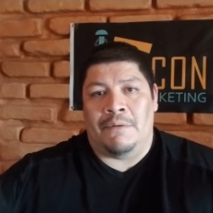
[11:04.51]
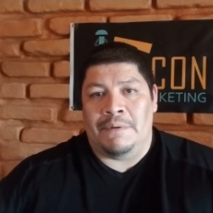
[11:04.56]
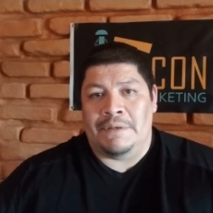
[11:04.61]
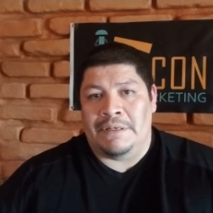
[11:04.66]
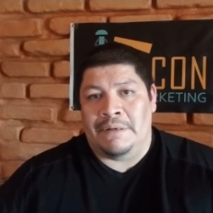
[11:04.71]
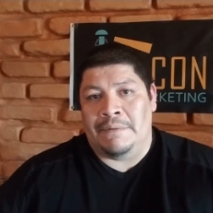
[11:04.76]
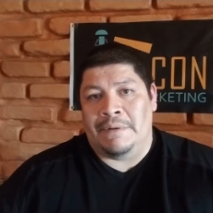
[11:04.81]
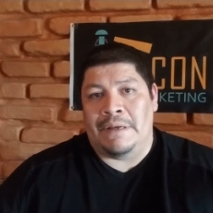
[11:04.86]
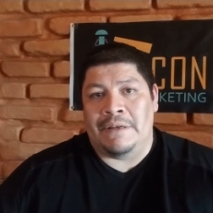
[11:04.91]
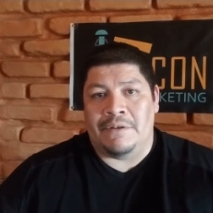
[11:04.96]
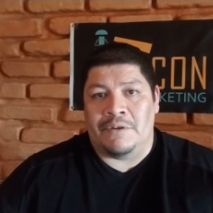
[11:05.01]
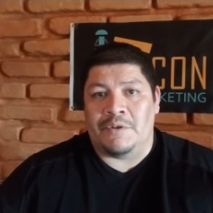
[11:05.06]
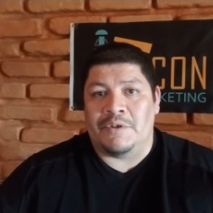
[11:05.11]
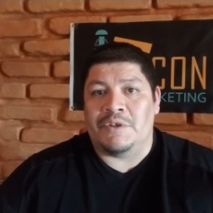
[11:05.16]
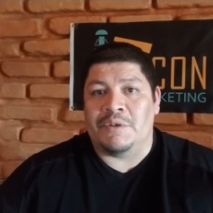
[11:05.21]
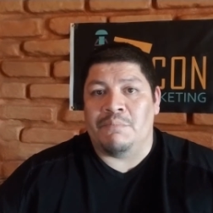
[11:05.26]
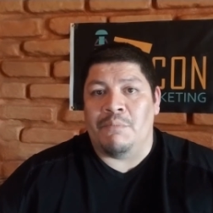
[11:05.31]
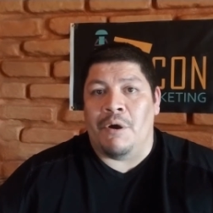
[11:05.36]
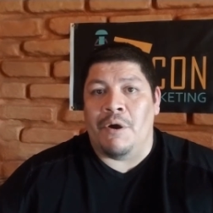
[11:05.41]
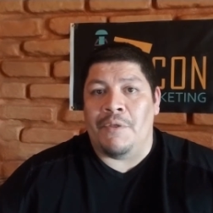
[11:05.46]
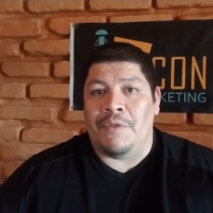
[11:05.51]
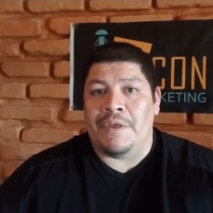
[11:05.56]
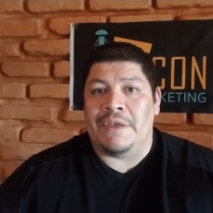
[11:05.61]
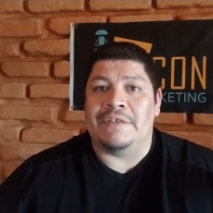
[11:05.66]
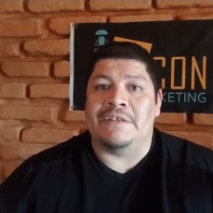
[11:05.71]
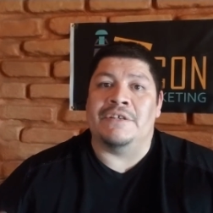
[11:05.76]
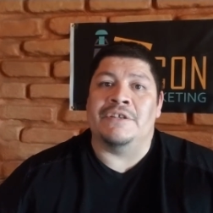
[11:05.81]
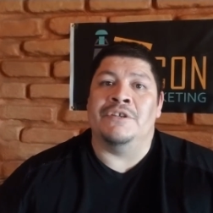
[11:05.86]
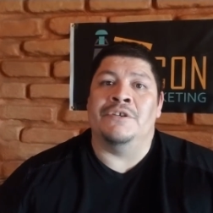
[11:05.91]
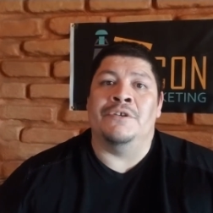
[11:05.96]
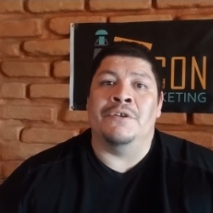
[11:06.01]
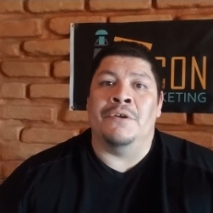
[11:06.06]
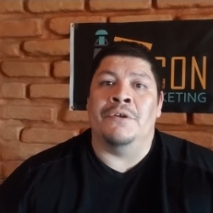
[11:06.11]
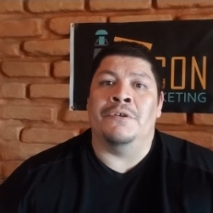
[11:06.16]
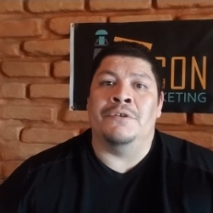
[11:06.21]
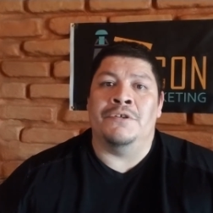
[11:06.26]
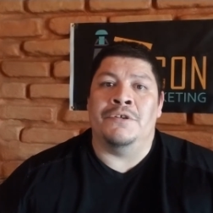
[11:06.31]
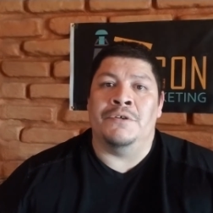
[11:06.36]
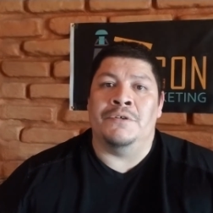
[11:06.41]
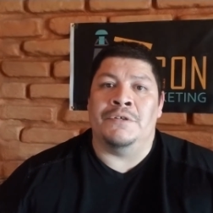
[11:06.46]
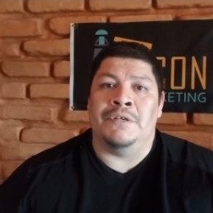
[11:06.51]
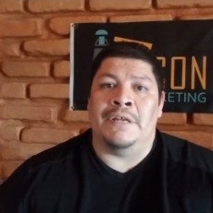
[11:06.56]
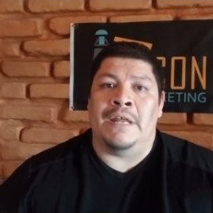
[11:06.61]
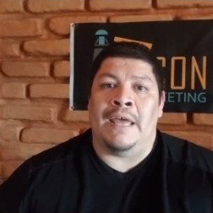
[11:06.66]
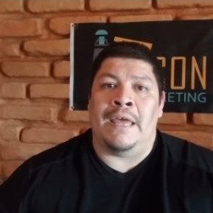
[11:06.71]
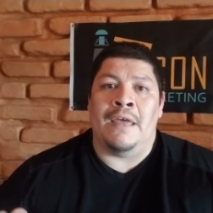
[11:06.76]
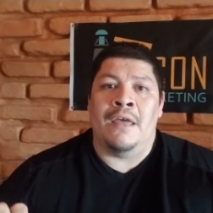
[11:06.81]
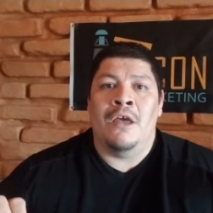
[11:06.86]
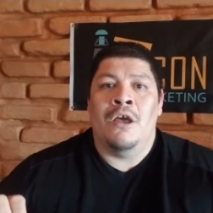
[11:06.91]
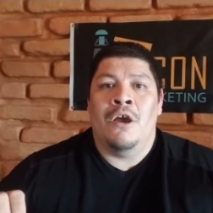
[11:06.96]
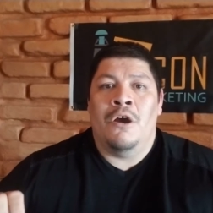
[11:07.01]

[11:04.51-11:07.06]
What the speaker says: And sometimes those small things that you do today